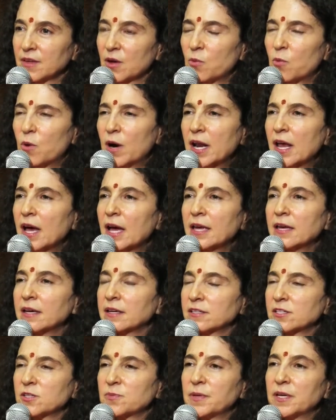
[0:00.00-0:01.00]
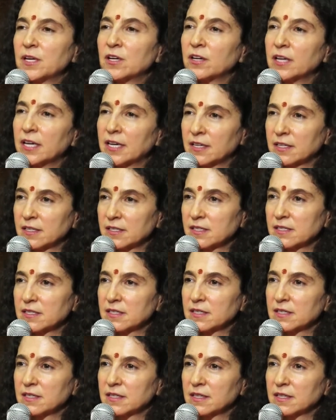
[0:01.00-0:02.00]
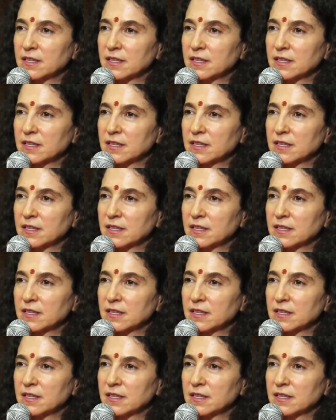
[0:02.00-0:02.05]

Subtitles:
what I experience,